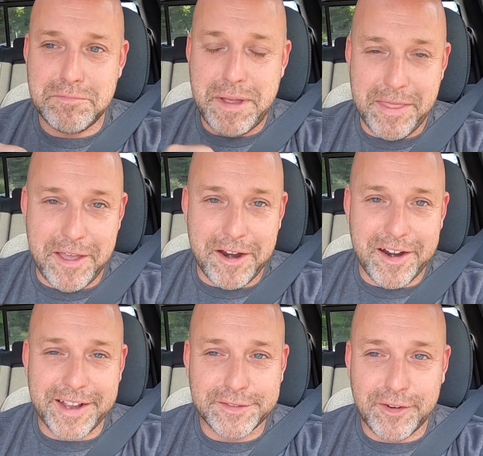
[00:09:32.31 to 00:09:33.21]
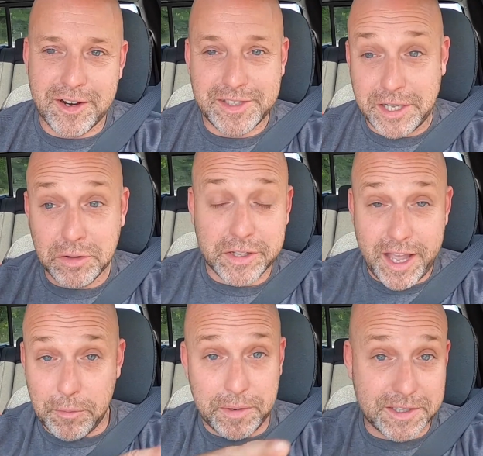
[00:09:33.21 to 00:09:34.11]
been there as far as like
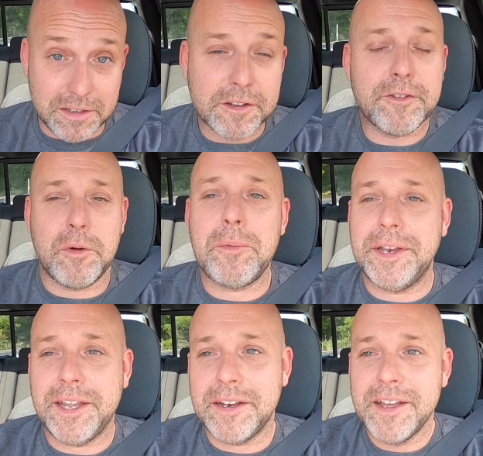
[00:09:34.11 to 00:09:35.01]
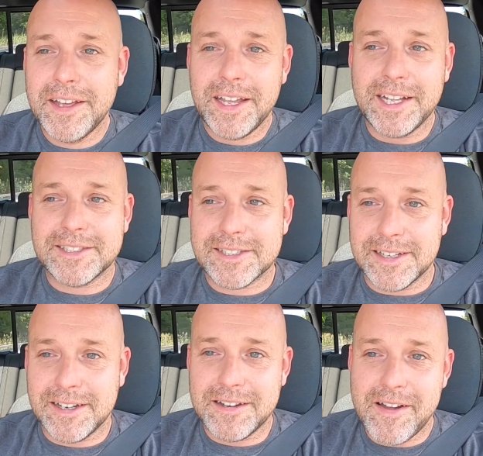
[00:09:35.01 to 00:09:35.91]
helping us look for what we need. It's
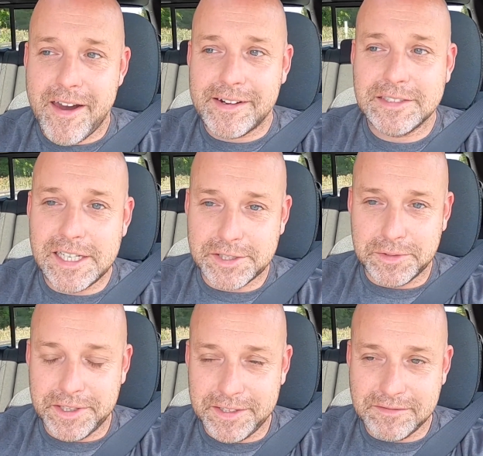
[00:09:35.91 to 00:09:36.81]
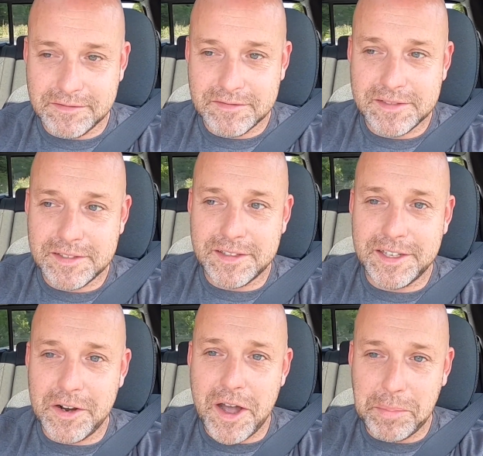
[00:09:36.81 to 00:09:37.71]
really,
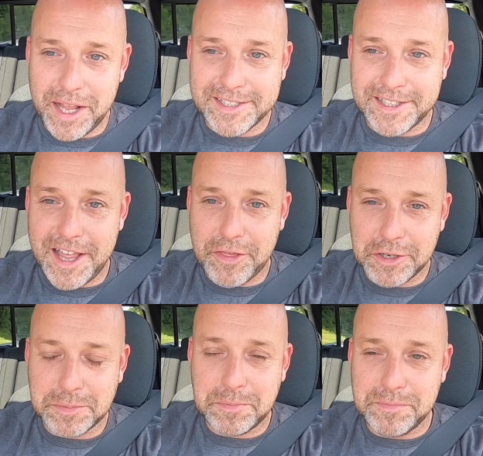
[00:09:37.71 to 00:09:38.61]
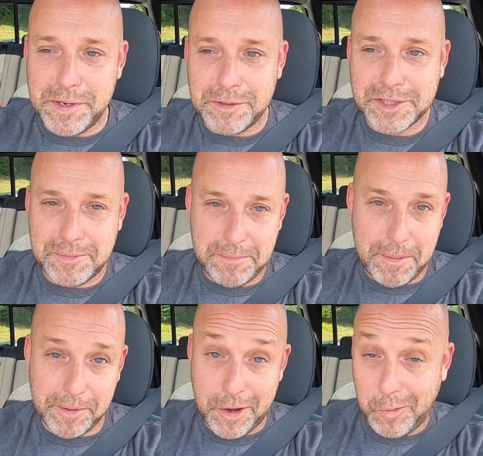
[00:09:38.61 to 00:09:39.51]
you know, a blessing that there's, you know, so many
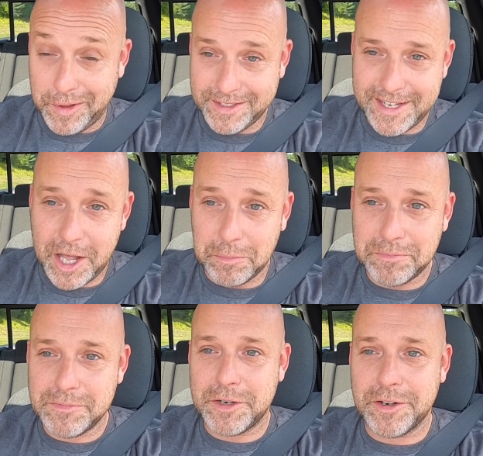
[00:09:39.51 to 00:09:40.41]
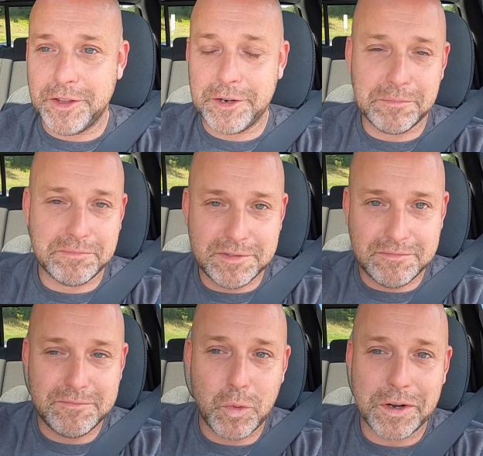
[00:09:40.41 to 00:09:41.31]
people that are willing to help during their
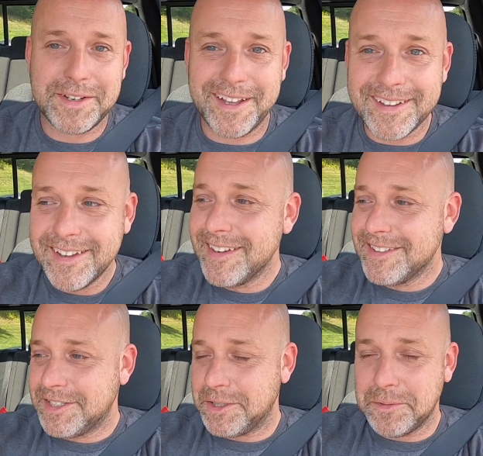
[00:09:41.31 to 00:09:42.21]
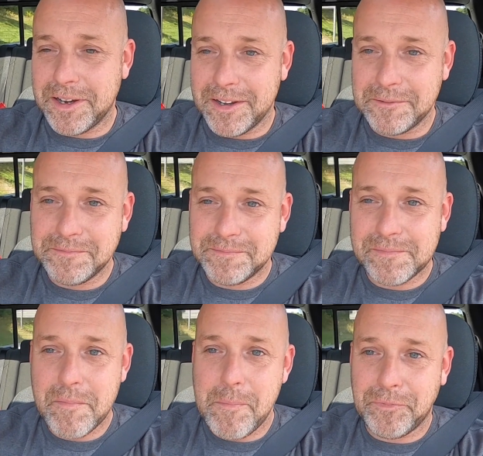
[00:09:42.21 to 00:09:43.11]
workday
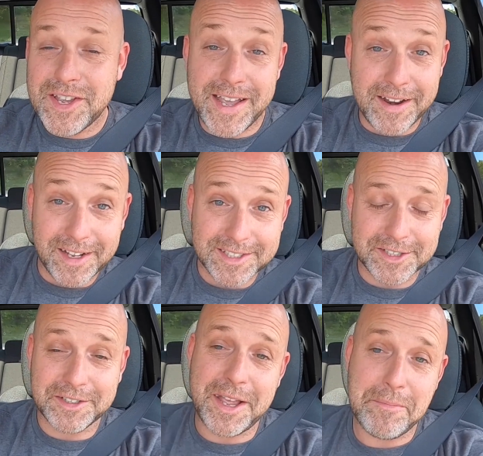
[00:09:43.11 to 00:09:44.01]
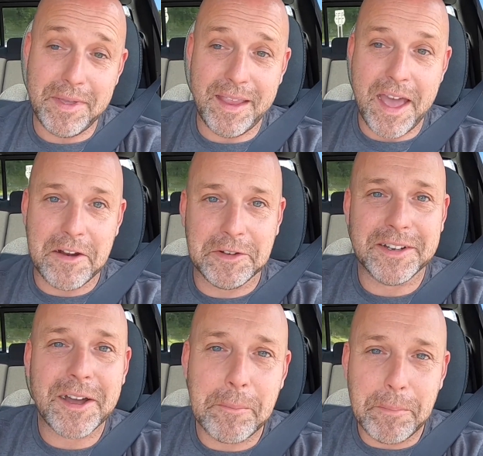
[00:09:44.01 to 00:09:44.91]
to get us or get me out of
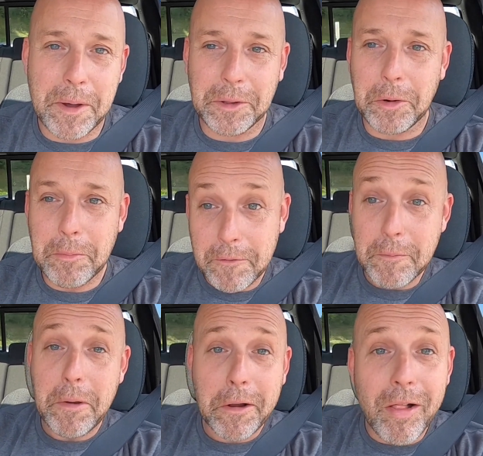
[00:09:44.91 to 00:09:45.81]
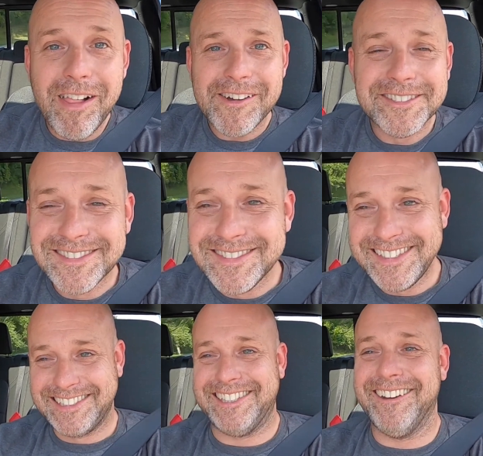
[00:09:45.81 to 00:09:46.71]
a little bit of a pickle.
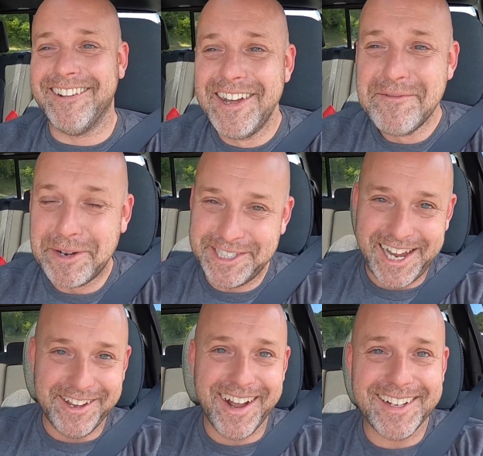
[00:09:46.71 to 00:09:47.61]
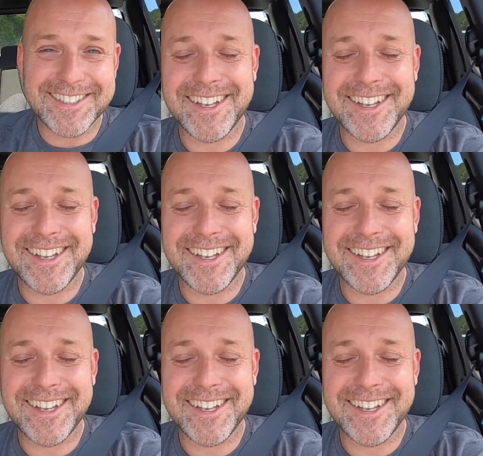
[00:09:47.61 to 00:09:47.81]
So appreciate you guys.